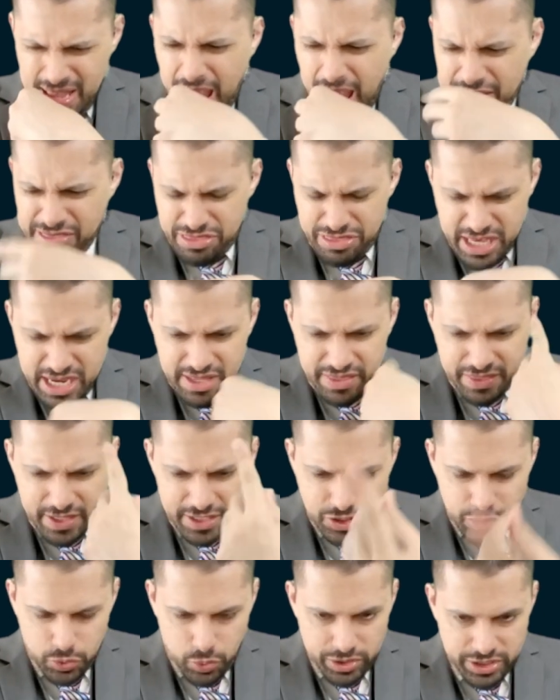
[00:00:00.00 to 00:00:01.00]
I think
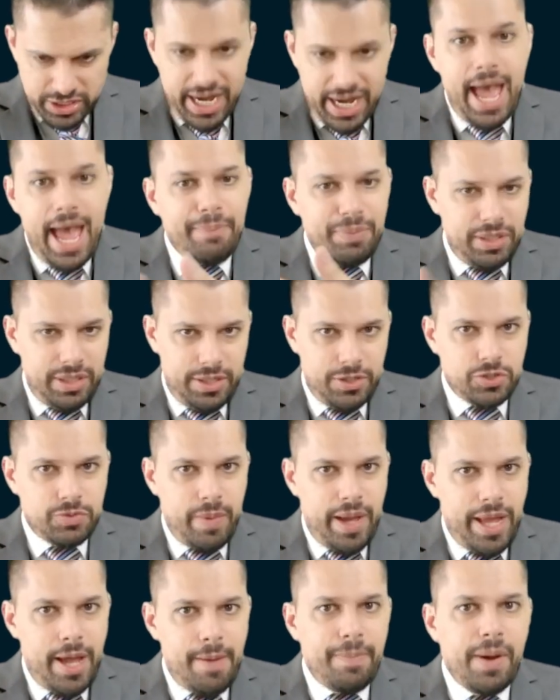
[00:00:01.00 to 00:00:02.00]
this is what's going to happen. Here's
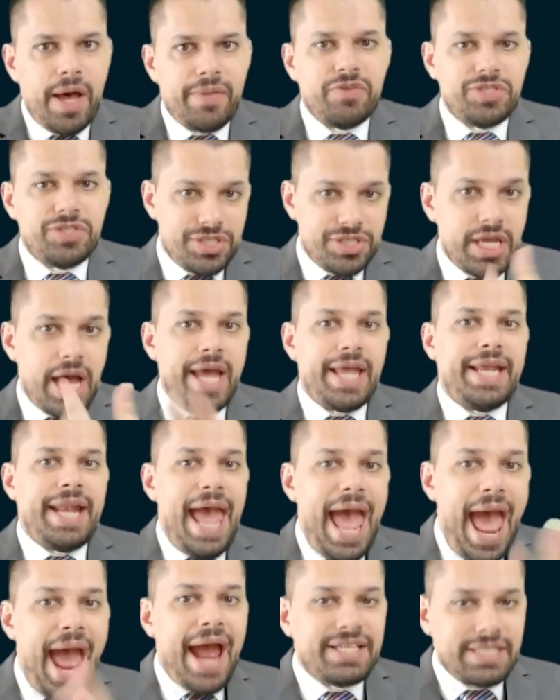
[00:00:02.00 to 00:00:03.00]
my hypothesis. I can
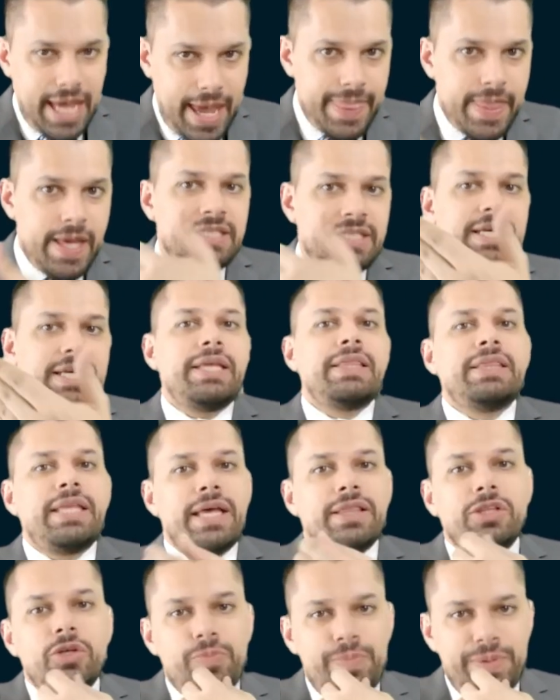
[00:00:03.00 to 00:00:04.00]
act and then tighten
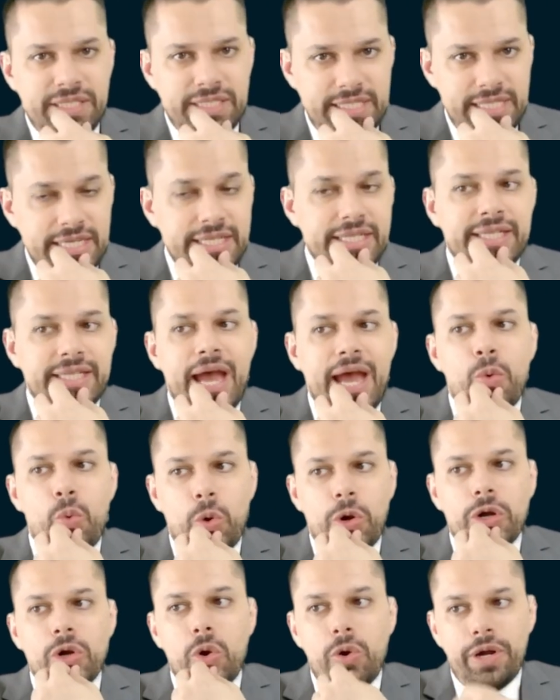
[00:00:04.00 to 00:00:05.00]
that loop and see did that
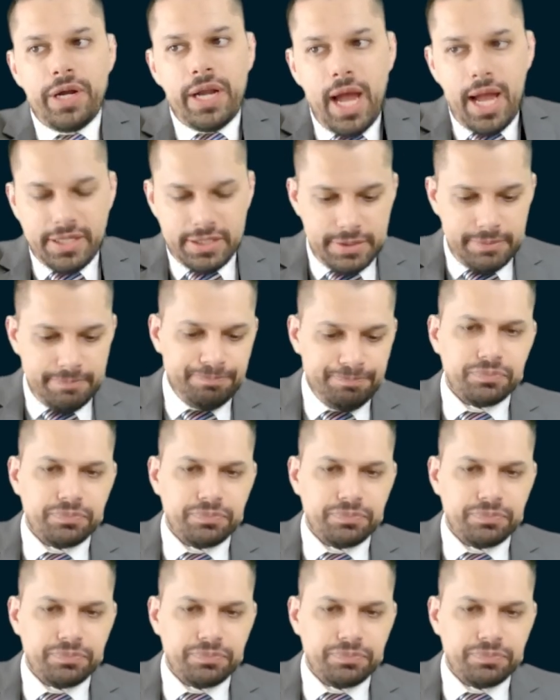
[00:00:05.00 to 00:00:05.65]
work or not.